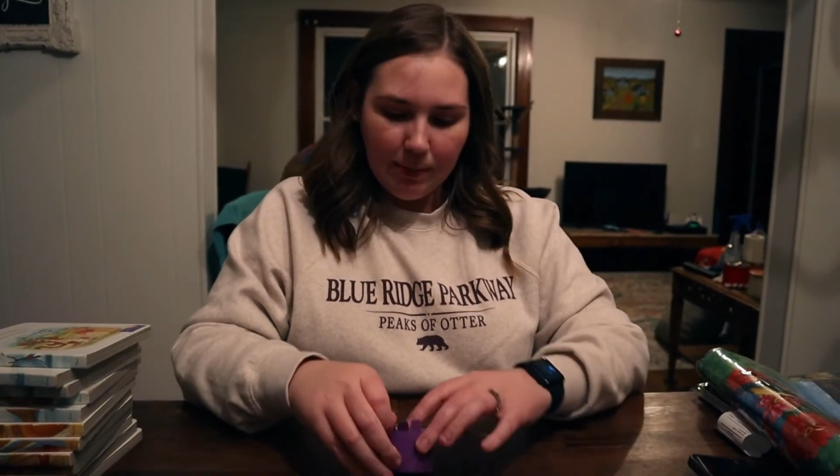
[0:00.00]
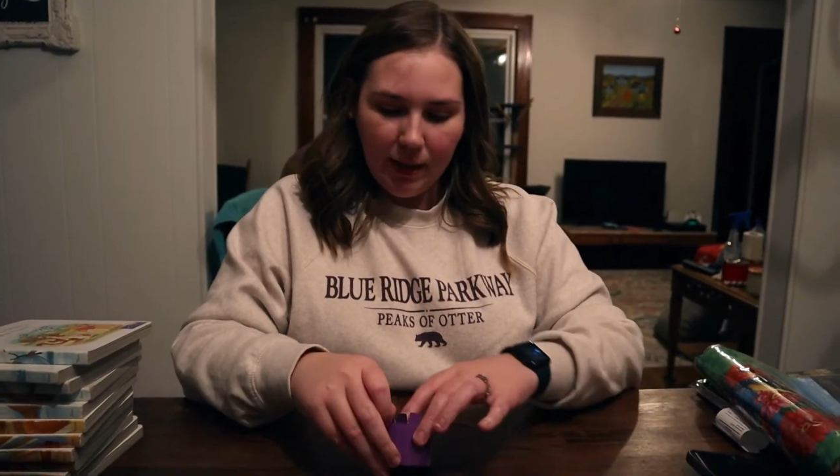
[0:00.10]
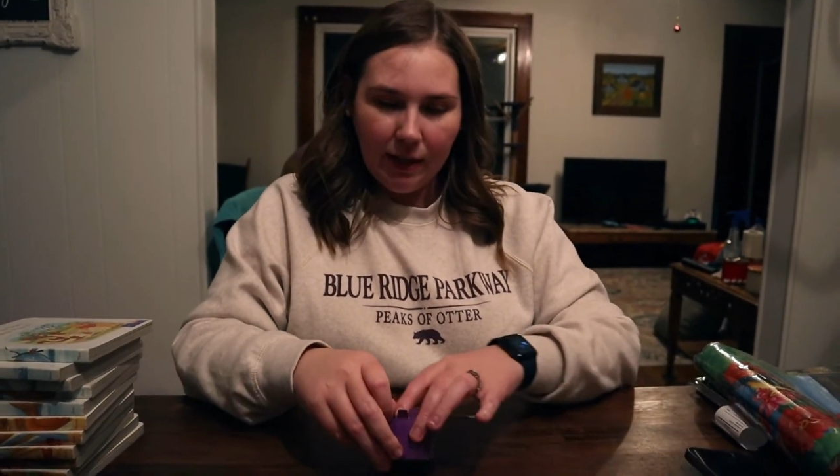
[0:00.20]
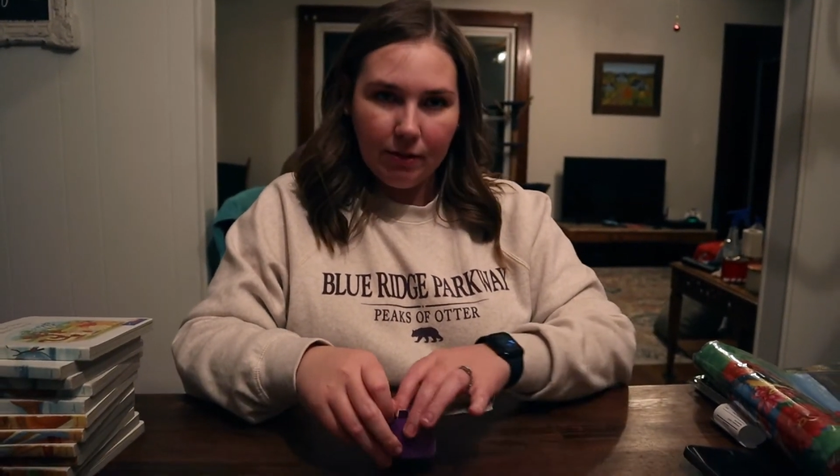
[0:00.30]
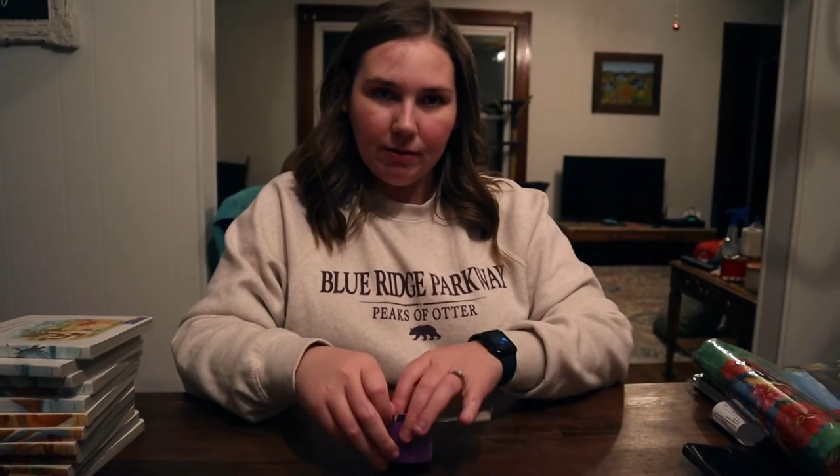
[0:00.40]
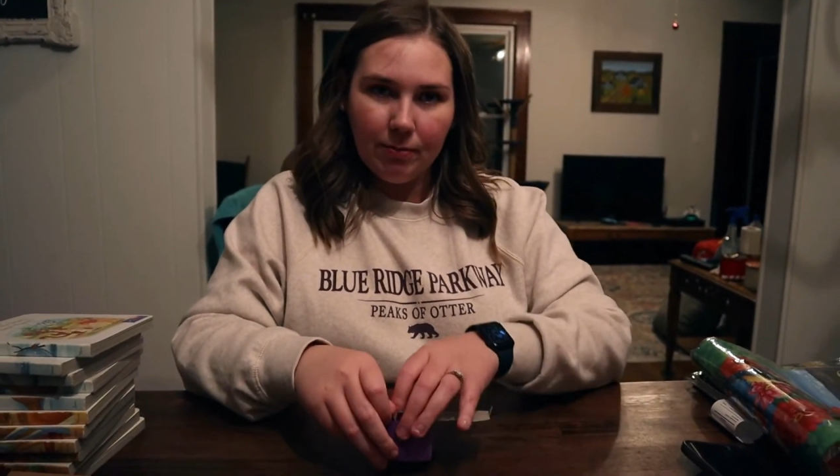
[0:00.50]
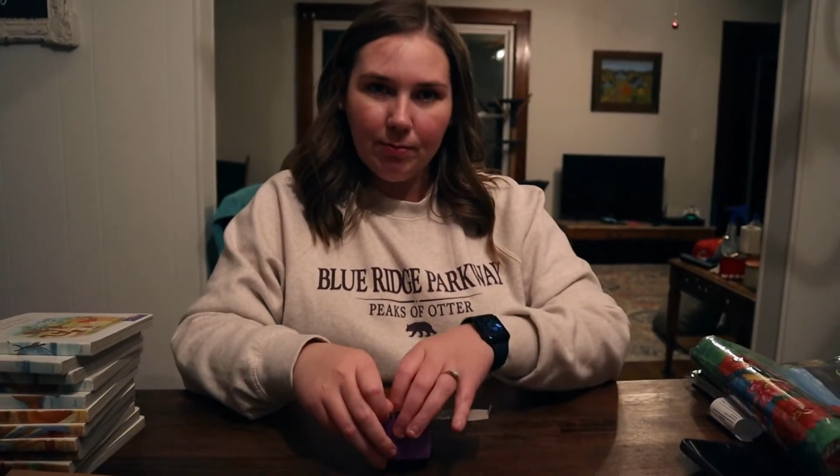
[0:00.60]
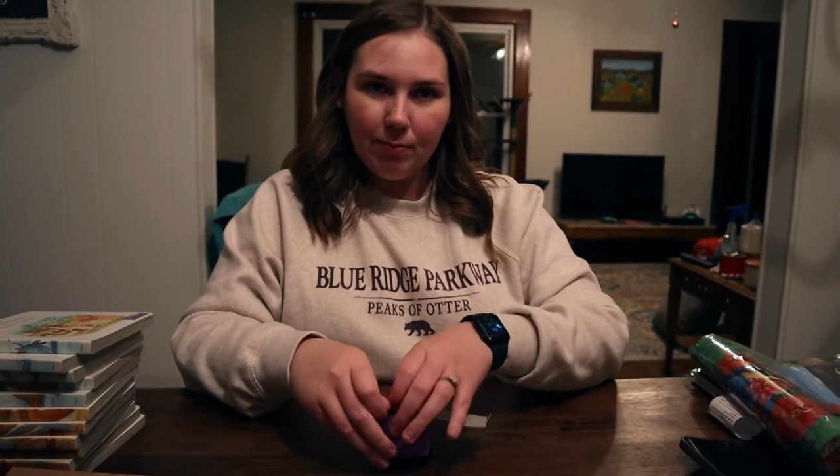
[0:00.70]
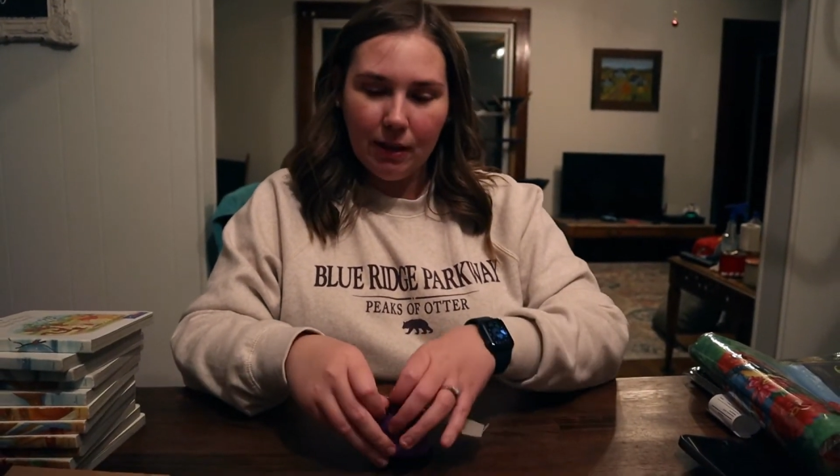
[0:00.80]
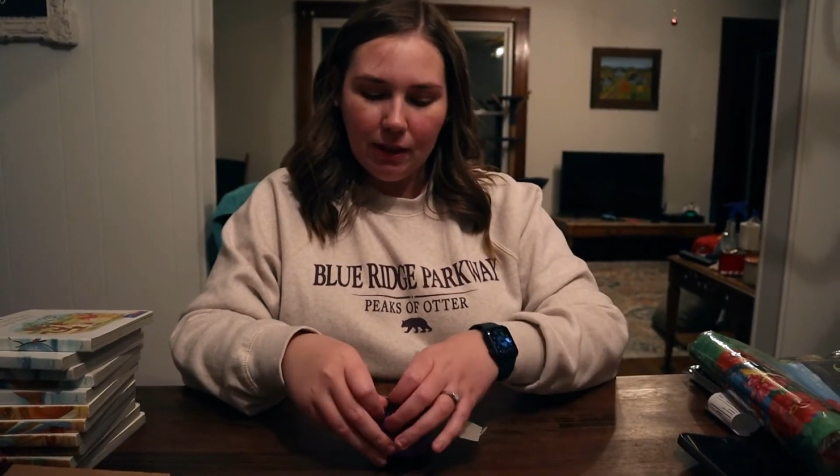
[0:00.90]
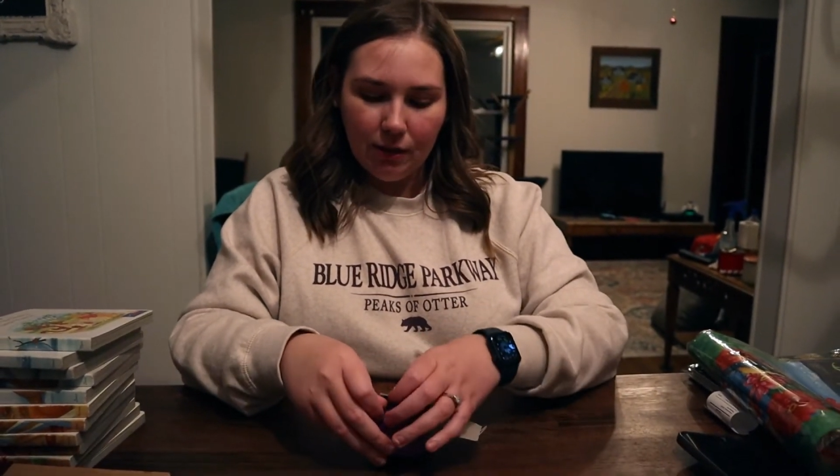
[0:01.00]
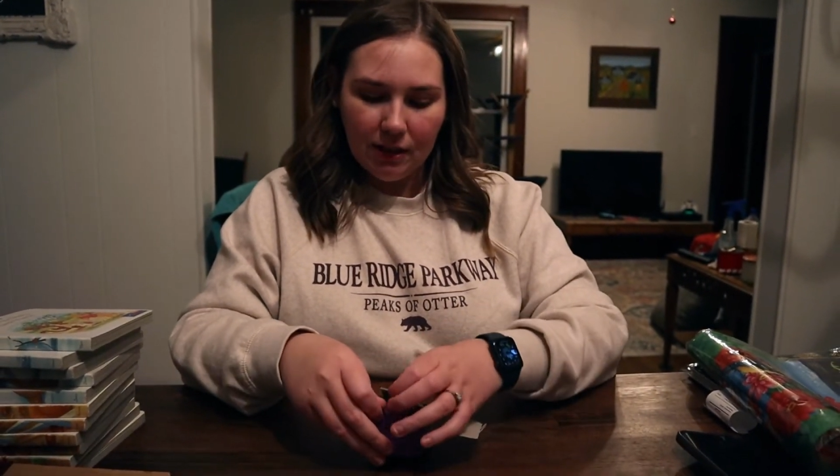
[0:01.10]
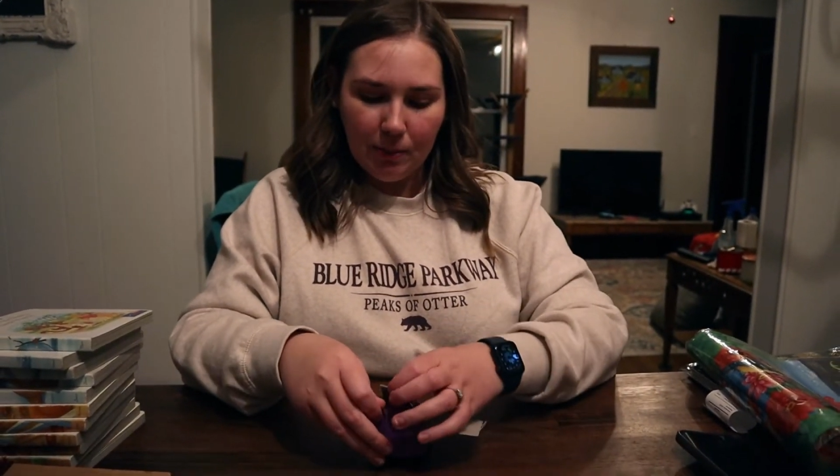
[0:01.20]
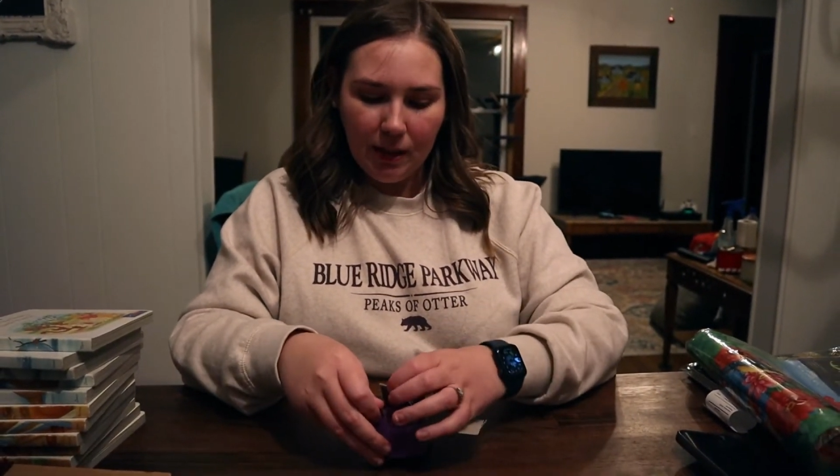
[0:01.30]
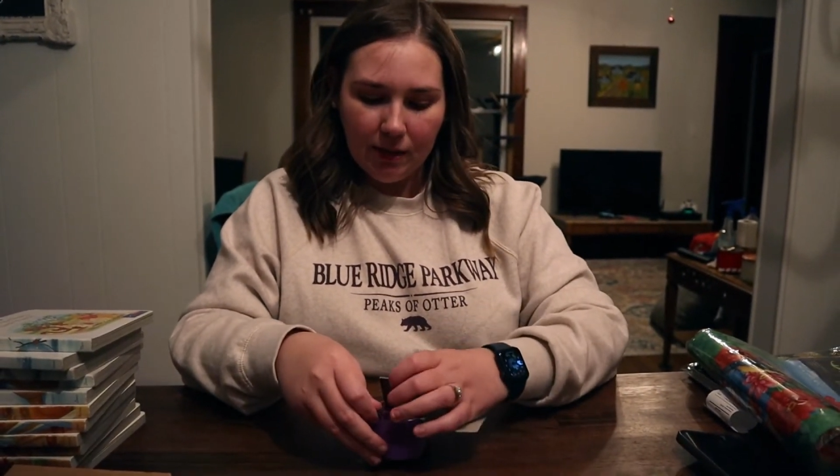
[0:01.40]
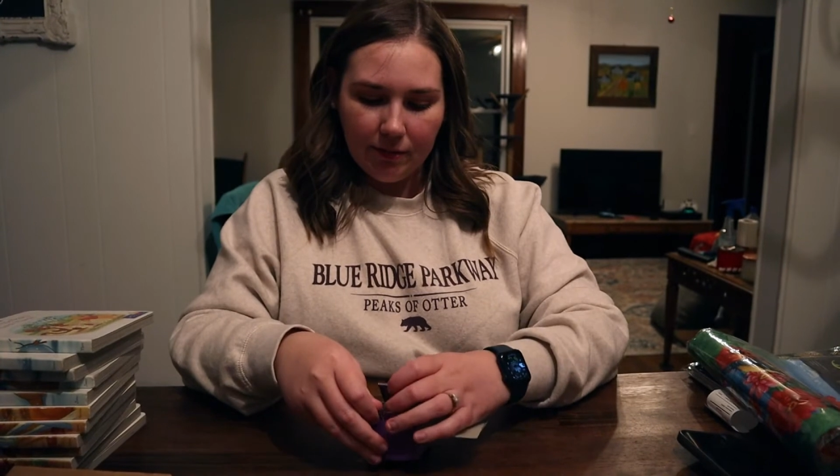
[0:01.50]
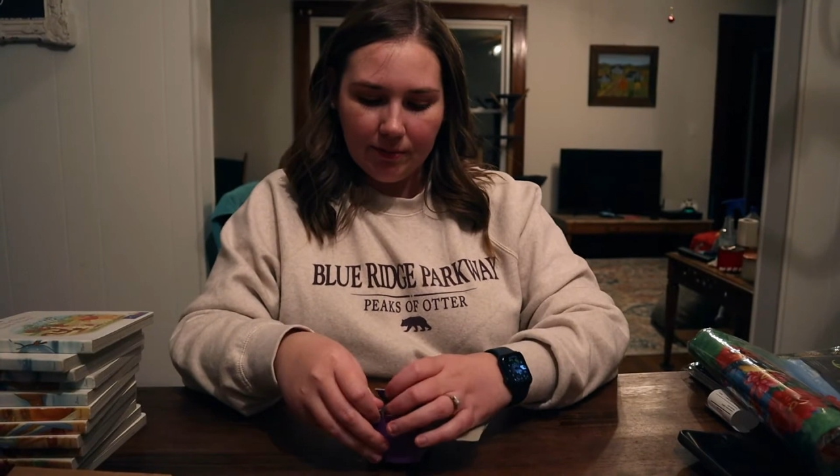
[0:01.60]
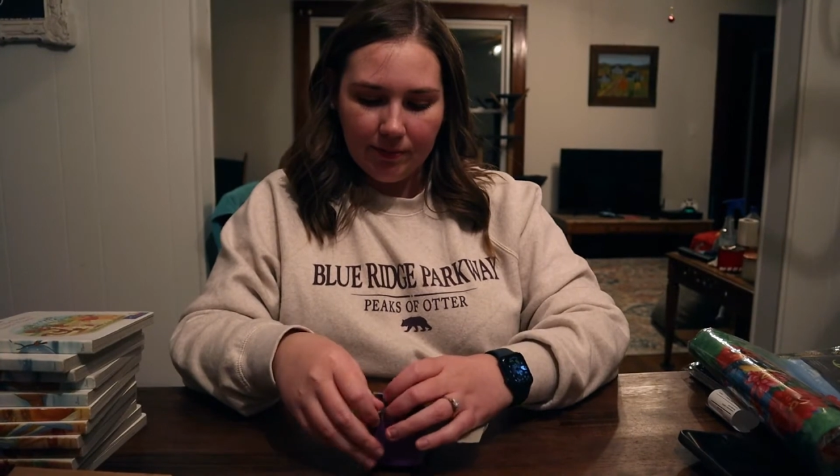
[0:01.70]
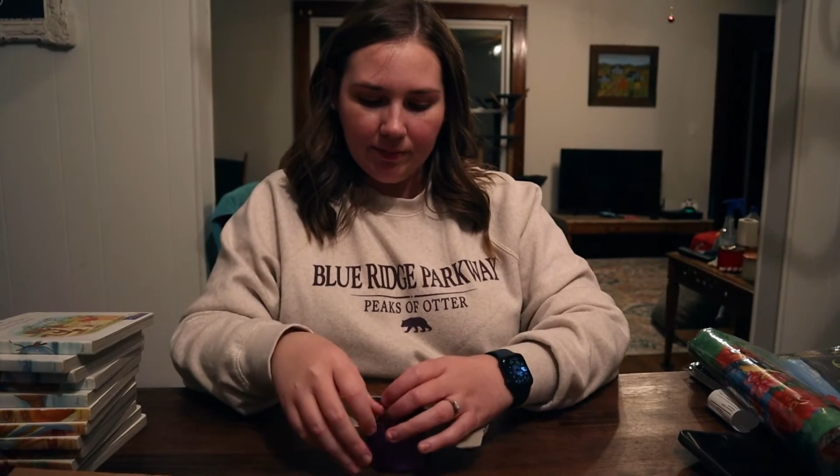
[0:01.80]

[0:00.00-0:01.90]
pouting. Here is pouting.